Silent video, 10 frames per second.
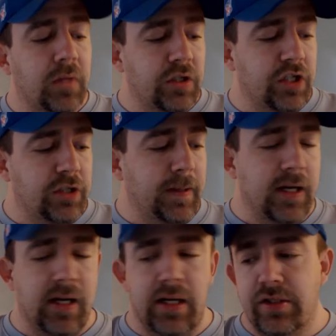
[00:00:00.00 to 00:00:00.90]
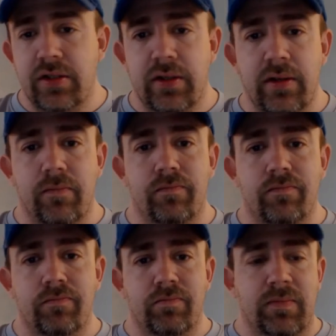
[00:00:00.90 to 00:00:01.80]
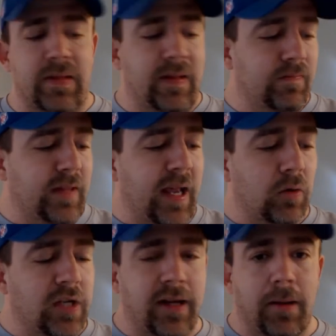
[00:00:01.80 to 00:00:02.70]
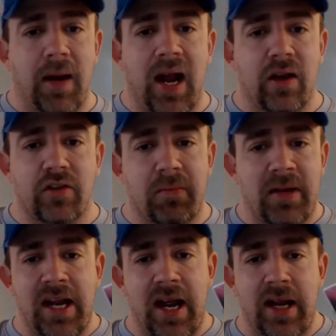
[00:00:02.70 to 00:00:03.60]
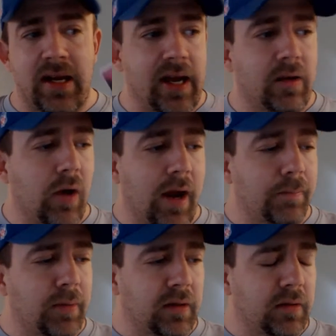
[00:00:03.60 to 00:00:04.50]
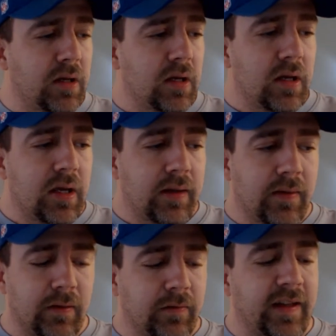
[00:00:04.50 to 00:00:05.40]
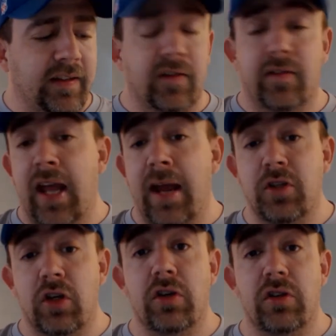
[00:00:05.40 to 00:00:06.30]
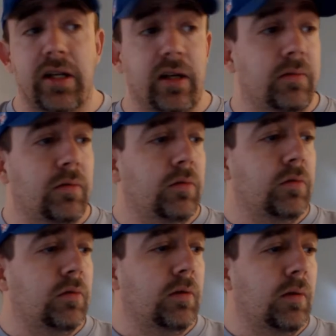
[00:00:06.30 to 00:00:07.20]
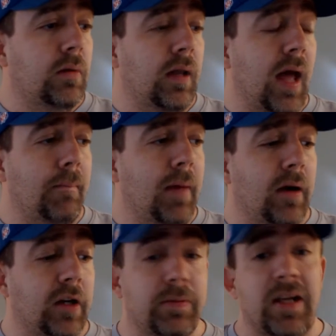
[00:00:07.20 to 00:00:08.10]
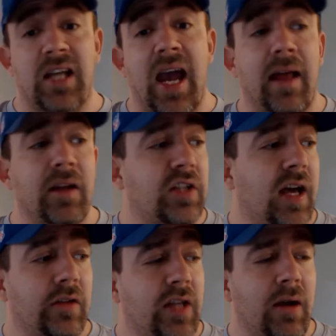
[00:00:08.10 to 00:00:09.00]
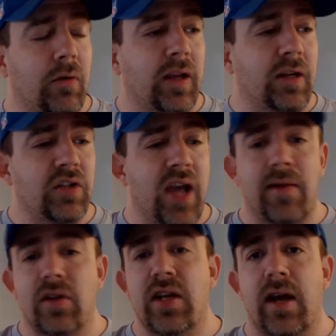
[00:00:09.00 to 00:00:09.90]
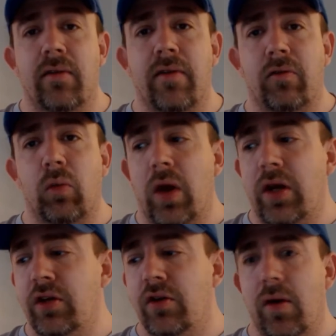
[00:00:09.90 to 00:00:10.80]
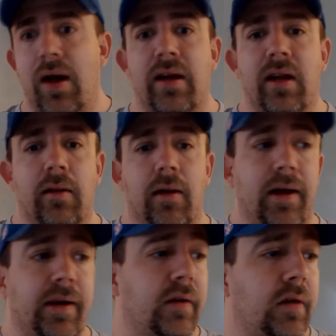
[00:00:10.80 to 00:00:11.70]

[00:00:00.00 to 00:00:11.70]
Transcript: just because they don't take the buyouts from EA and that crap, and the good games are usually a lot better, especially Atlas titles. I don't think there's an Atlas title I've ever run into I didn't like.